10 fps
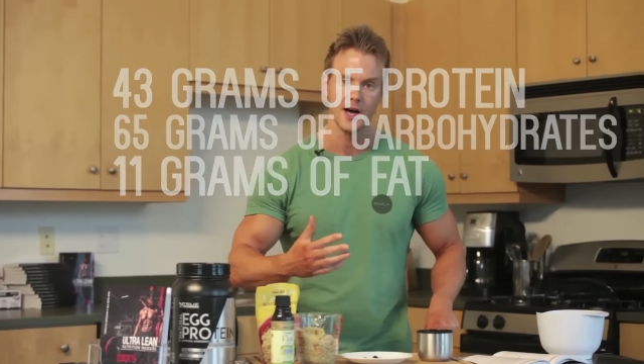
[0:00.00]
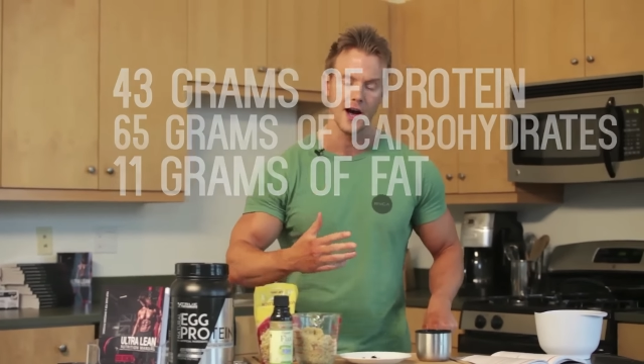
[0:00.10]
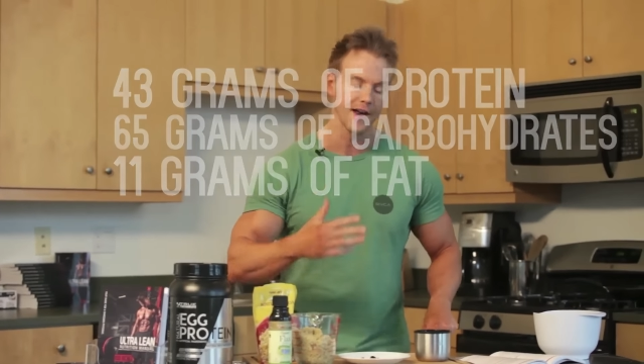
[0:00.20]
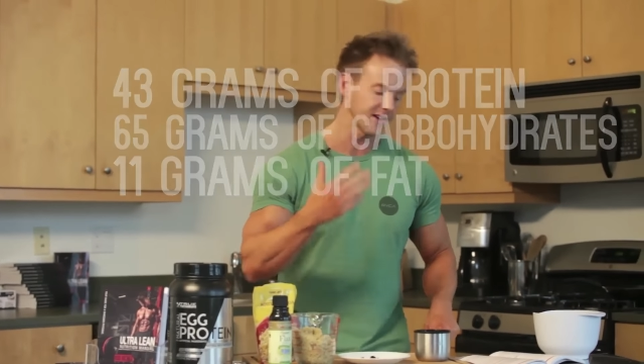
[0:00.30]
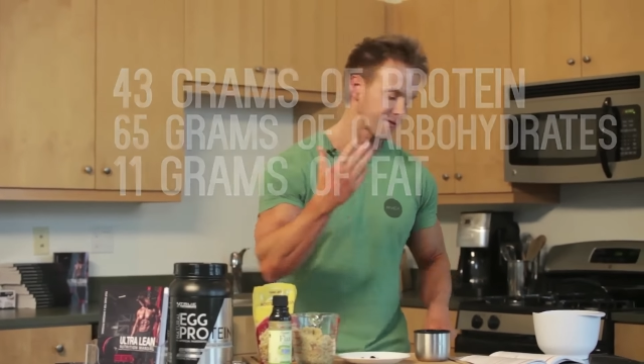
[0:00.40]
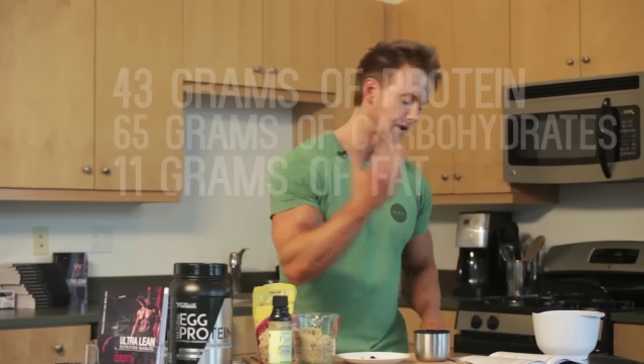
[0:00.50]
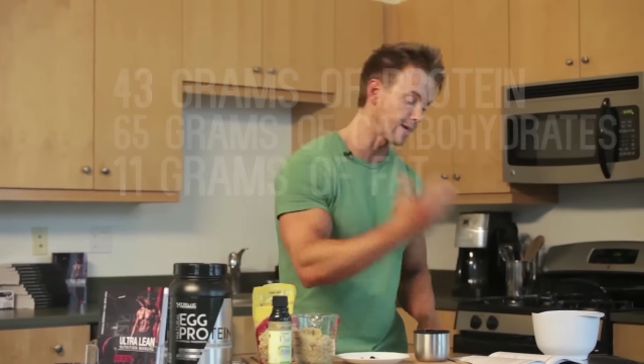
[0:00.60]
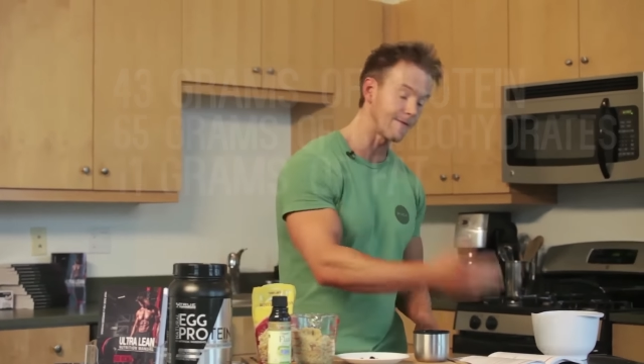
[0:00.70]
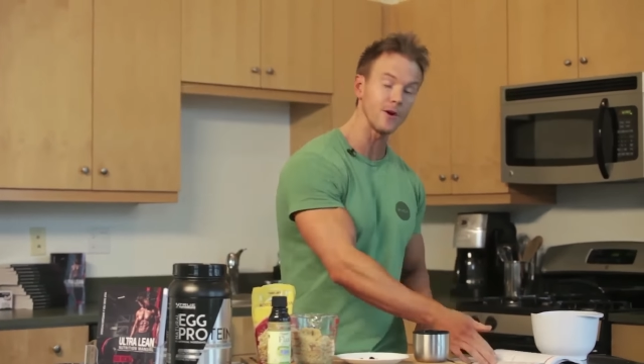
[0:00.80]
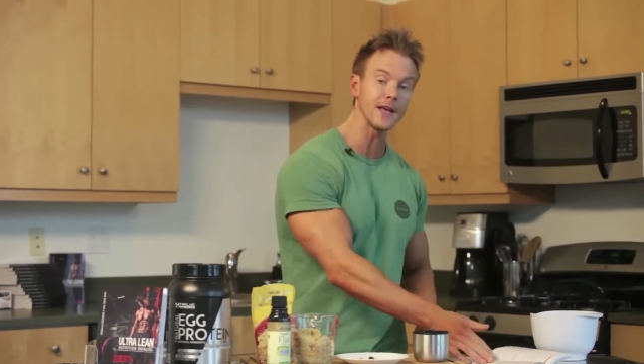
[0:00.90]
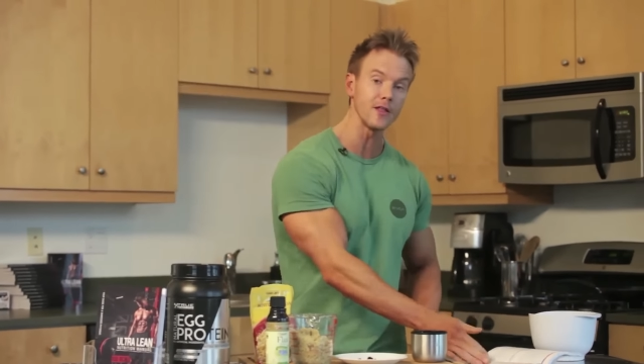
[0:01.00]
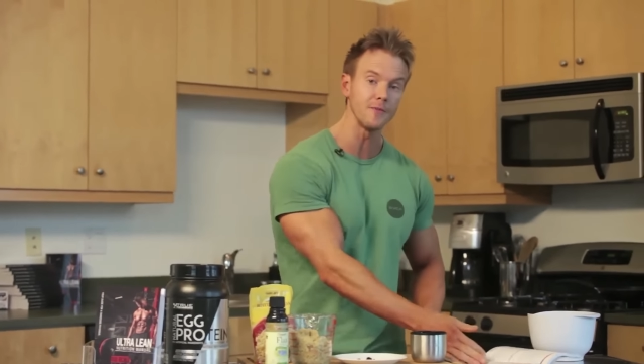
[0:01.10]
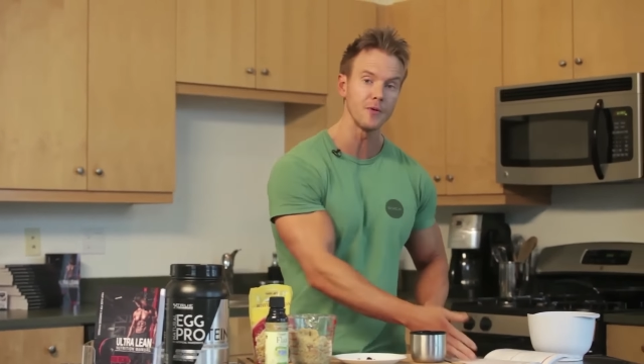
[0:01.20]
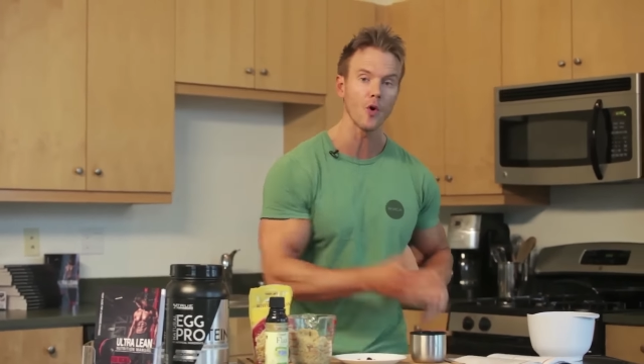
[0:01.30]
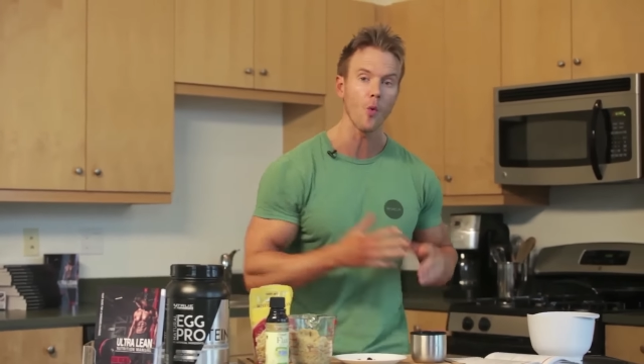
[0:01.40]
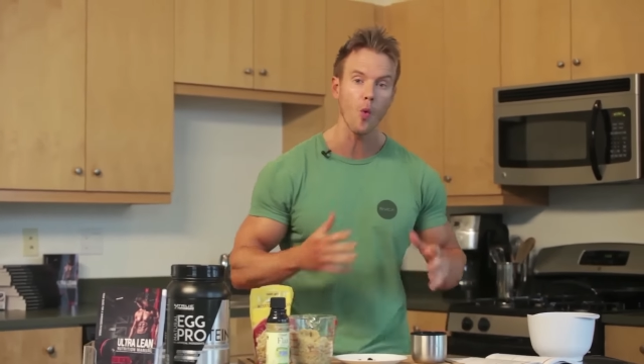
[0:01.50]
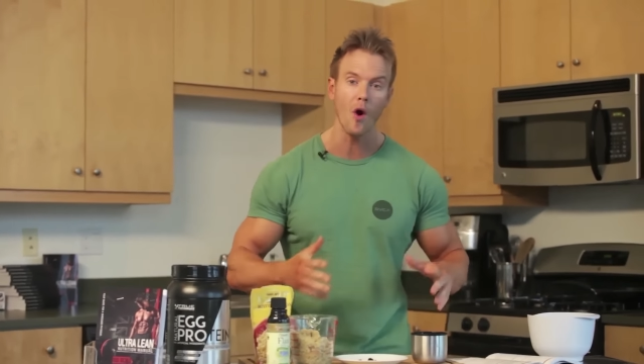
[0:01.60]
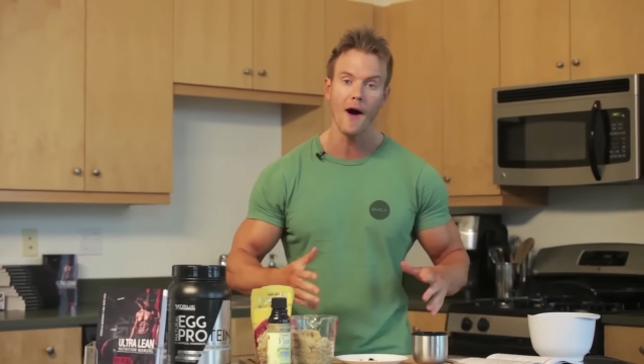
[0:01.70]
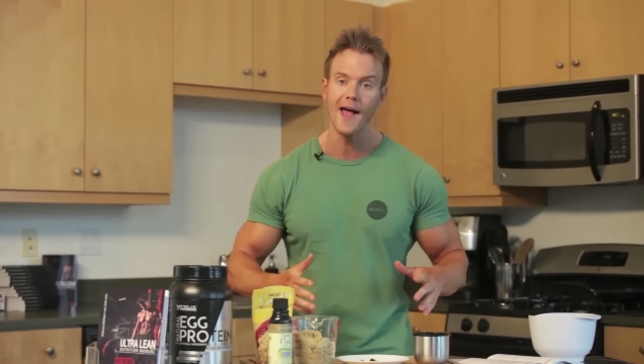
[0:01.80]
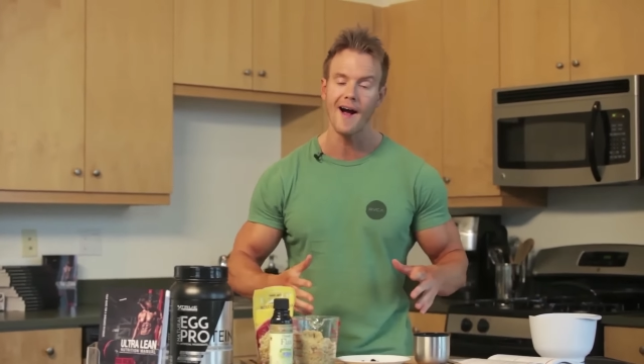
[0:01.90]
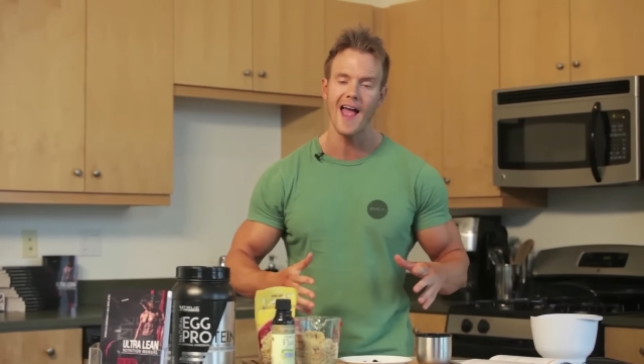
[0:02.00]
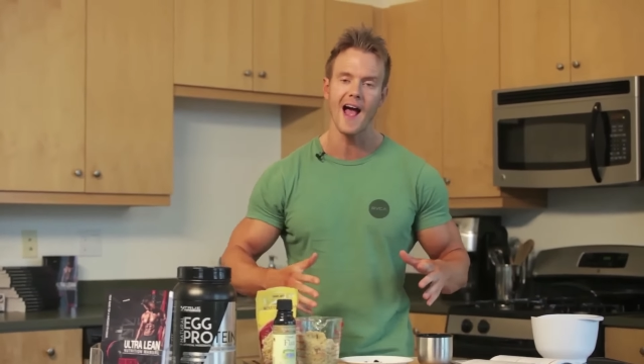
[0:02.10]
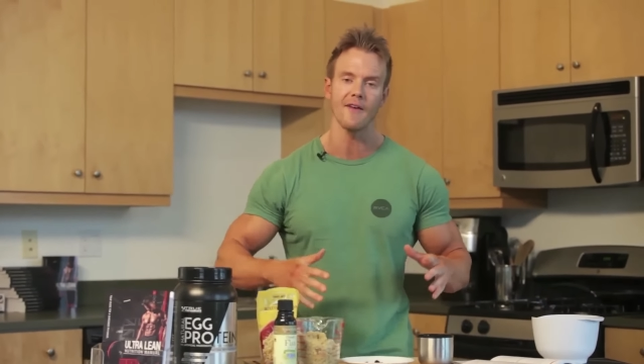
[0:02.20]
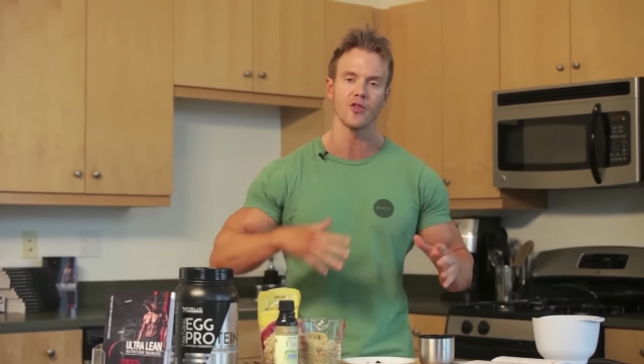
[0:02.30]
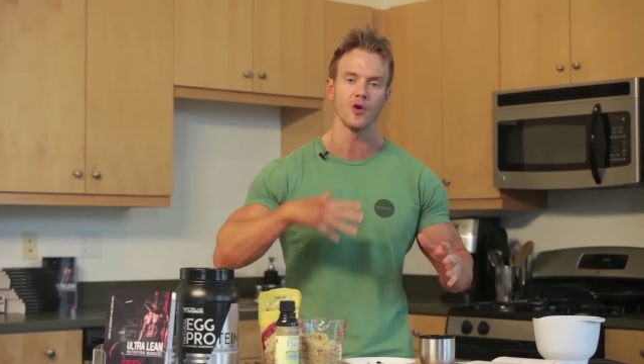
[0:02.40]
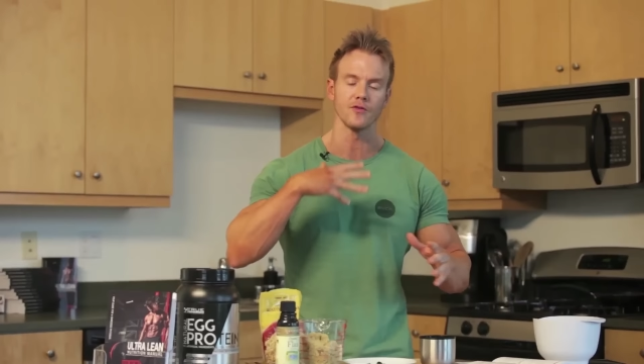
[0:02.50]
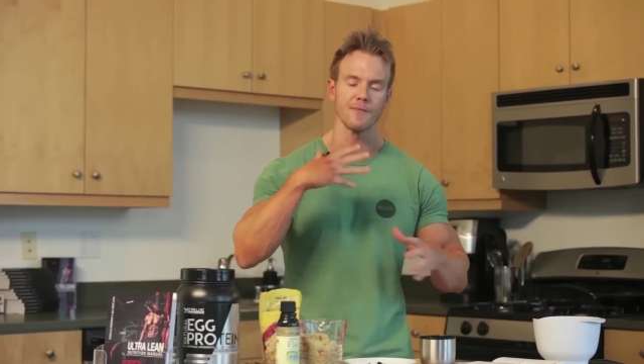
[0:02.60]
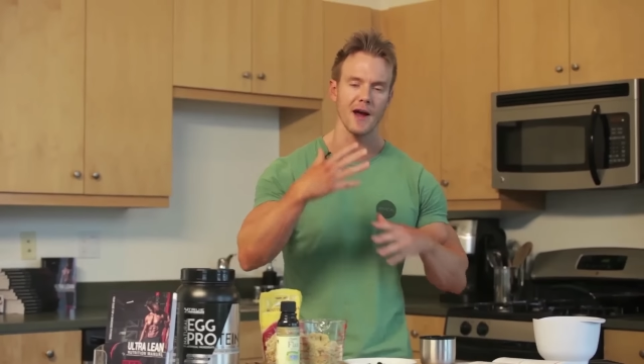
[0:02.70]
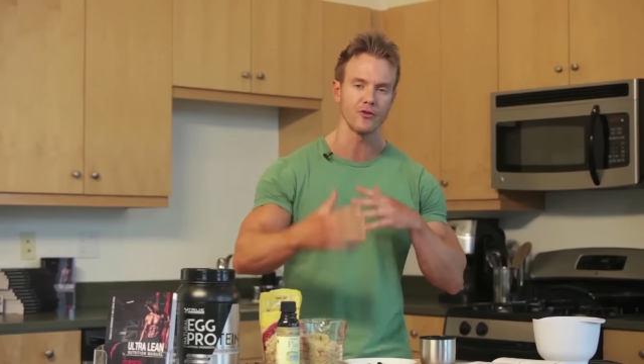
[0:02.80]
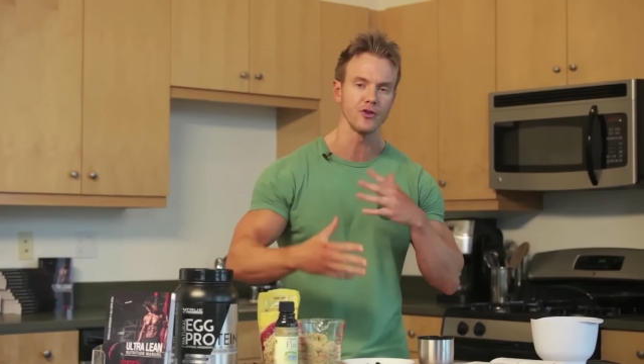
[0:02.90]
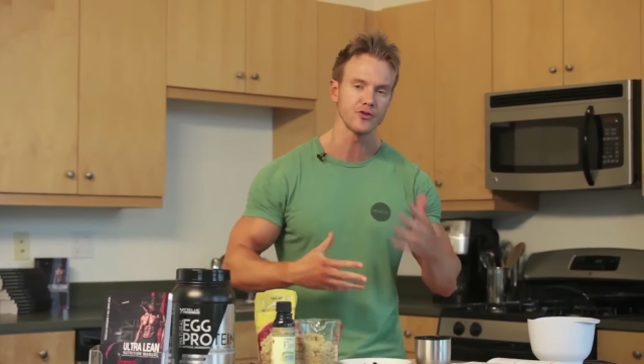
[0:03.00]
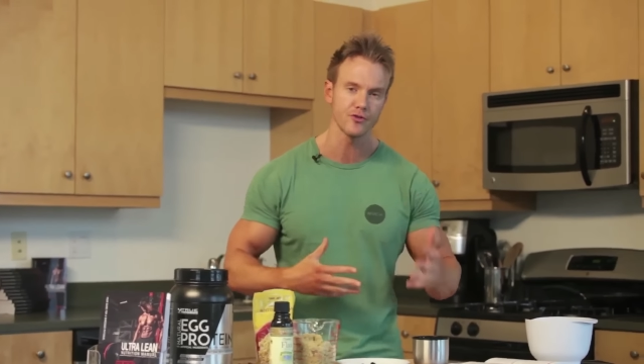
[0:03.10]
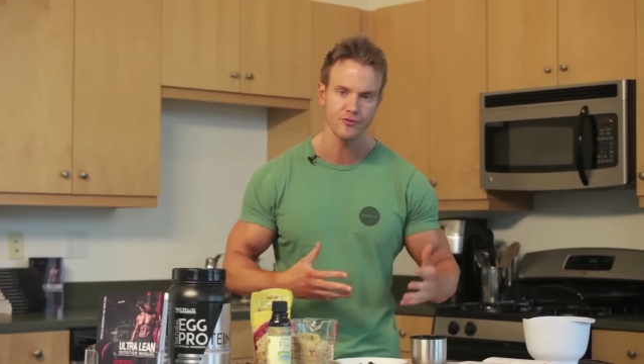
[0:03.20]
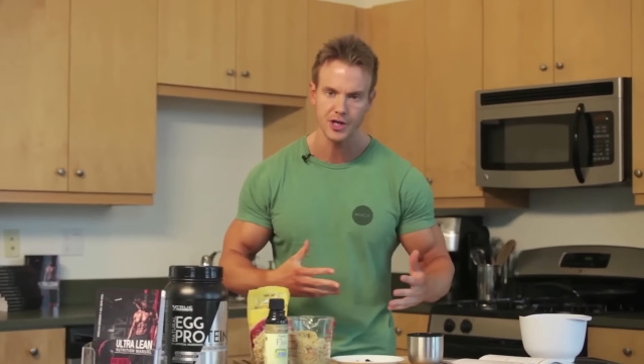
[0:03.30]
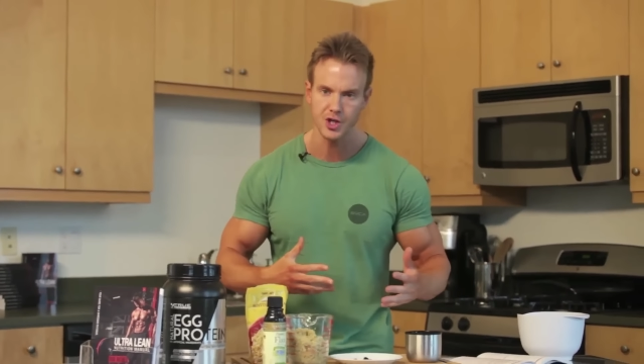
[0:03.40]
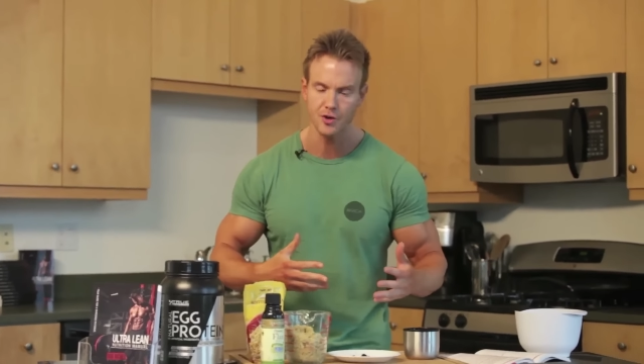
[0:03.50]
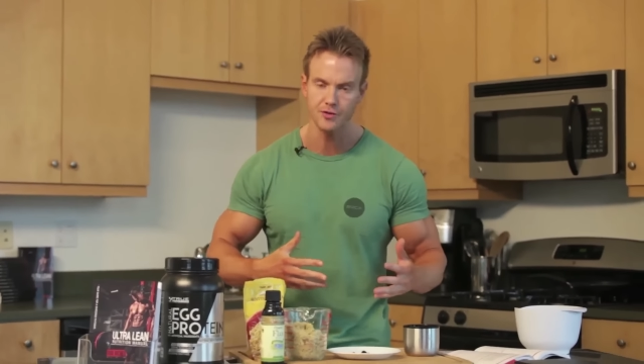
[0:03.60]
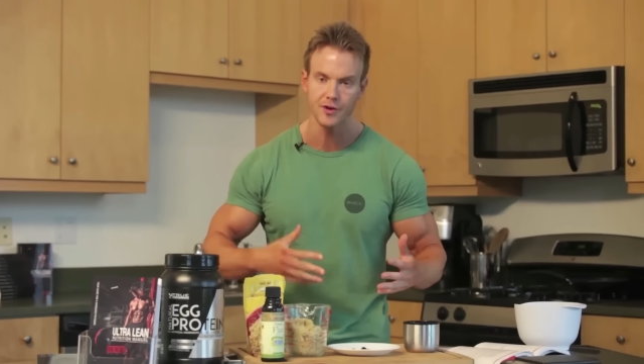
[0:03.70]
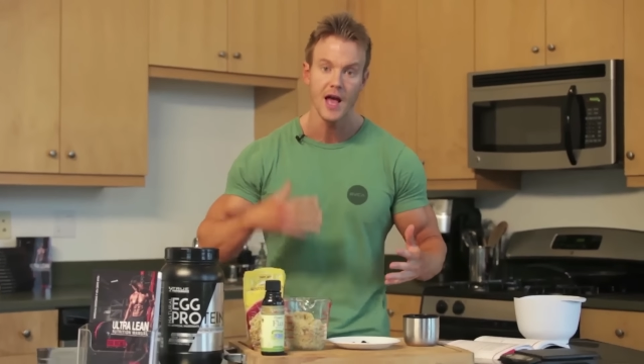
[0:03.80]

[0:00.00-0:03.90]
And I explain fully in the book why I have those macronutrient ratios